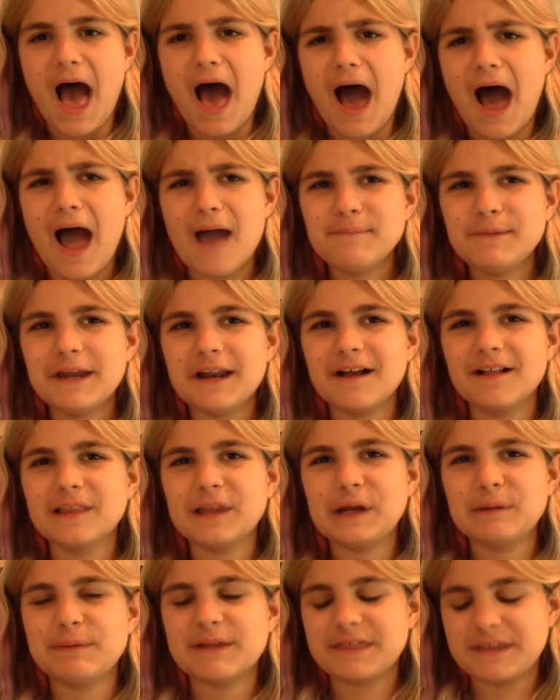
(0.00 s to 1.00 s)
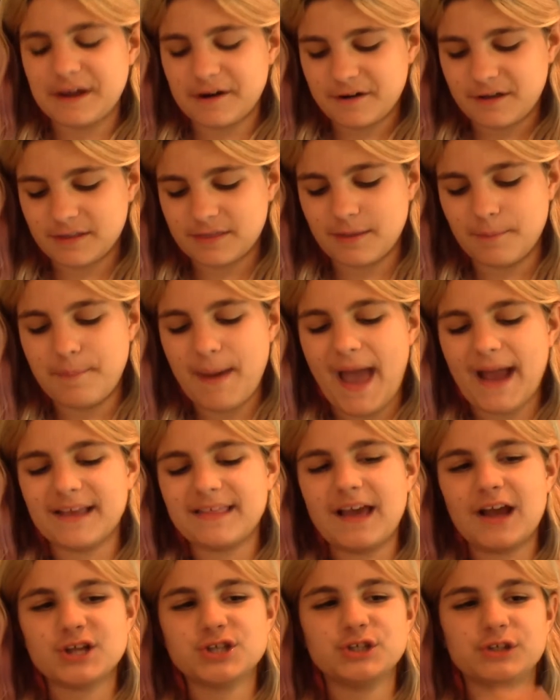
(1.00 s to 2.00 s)
I'm getting a little bit scared because the bag is
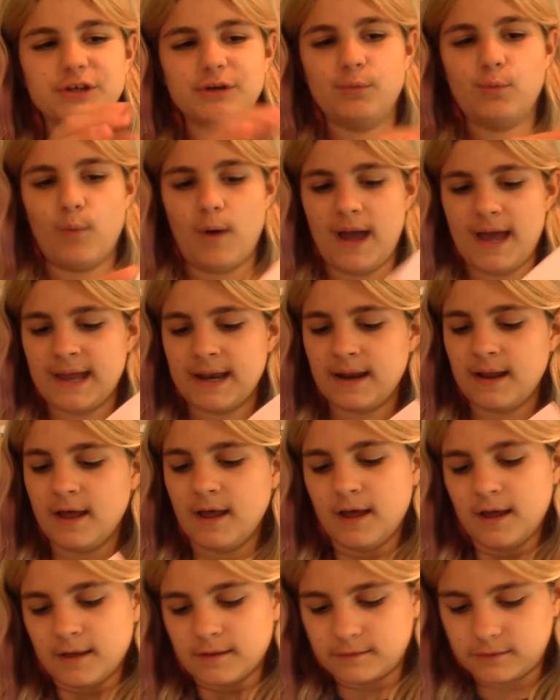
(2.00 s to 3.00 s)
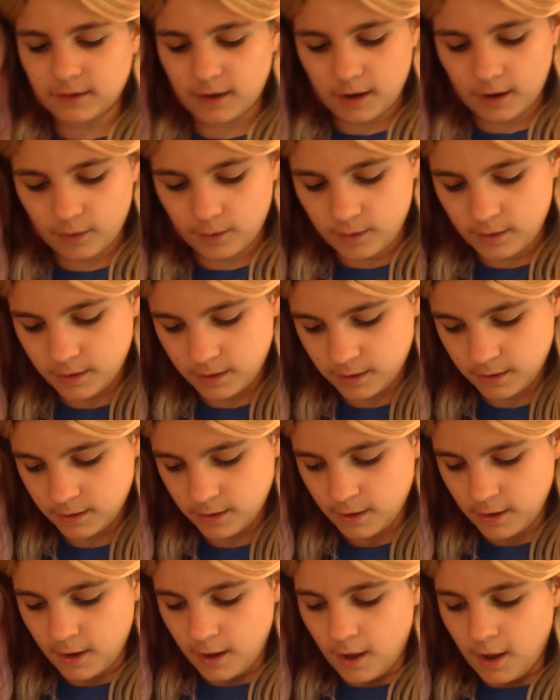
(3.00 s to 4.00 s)
actually wet. So
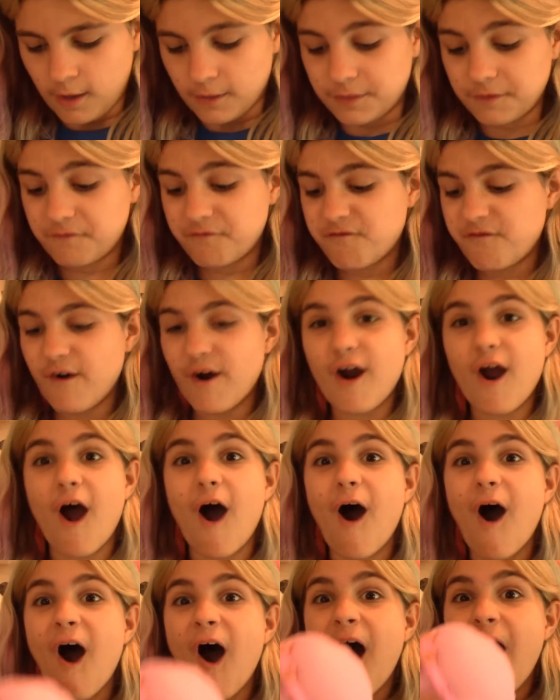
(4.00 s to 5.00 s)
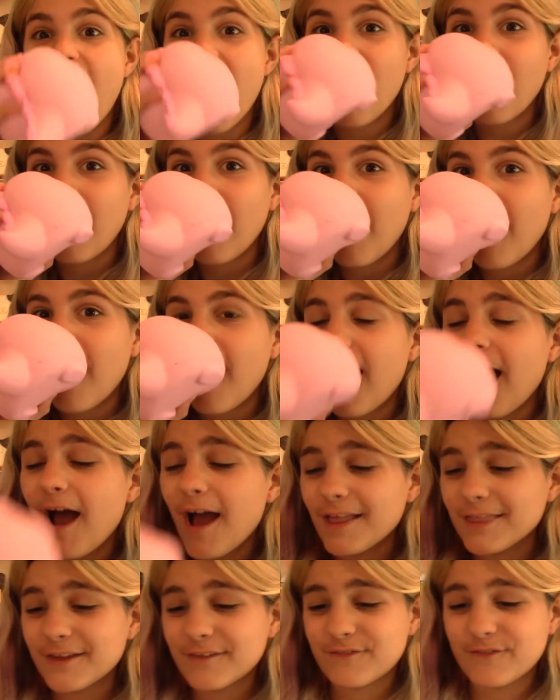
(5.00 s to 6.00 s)
the first oh
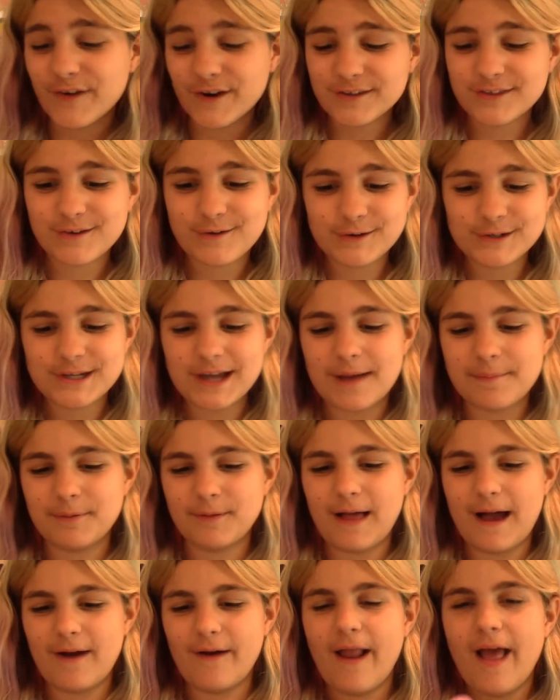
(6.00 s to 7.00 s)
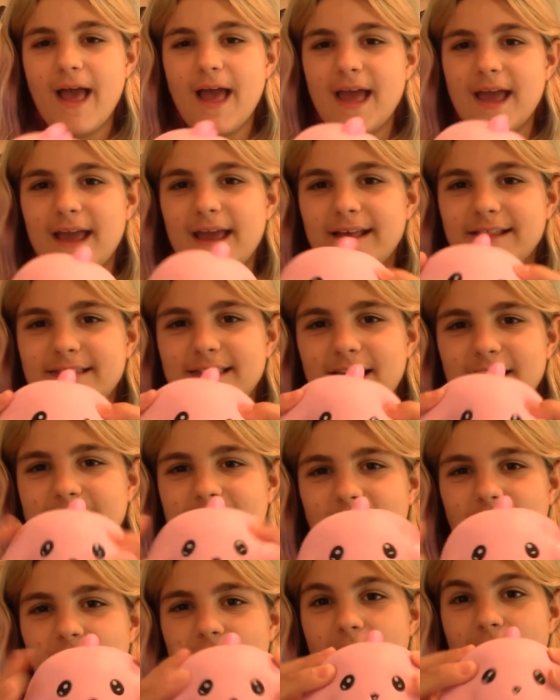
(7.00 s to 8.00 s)
the first squishy I pull out is this
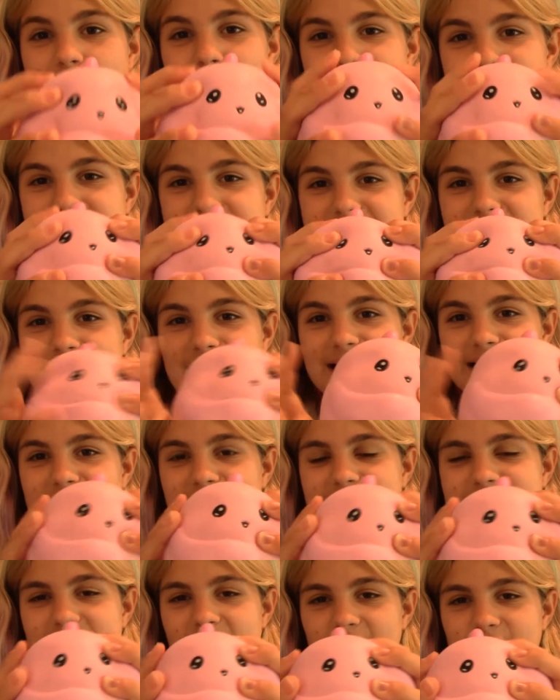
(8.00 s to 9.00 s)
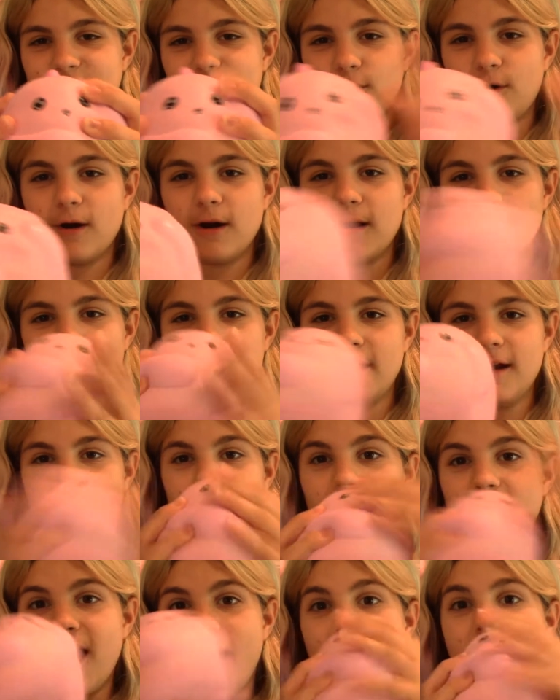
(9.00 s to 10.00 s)
um Lele dinosaur.
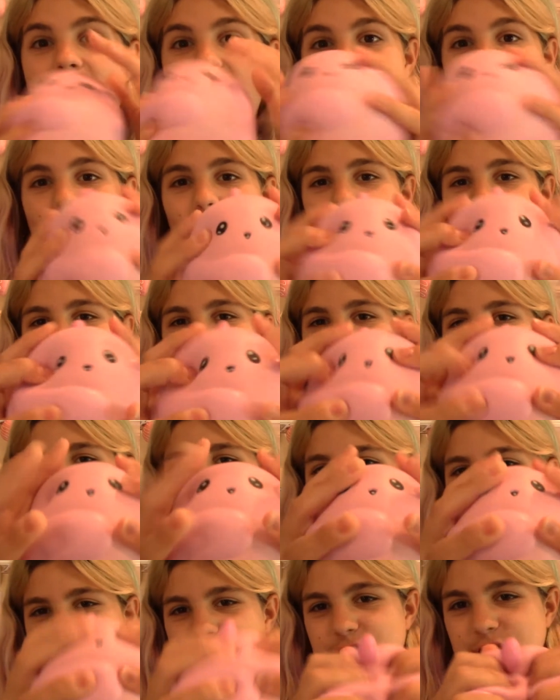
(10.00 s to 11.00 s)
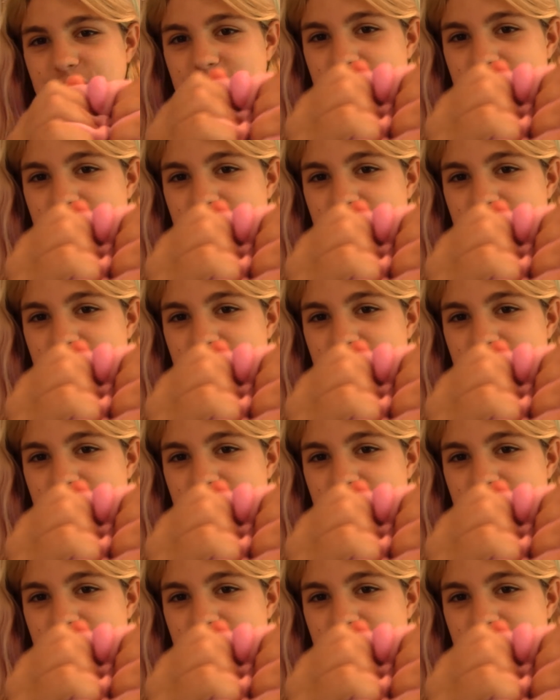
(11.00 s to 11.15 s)
Oh my gosh.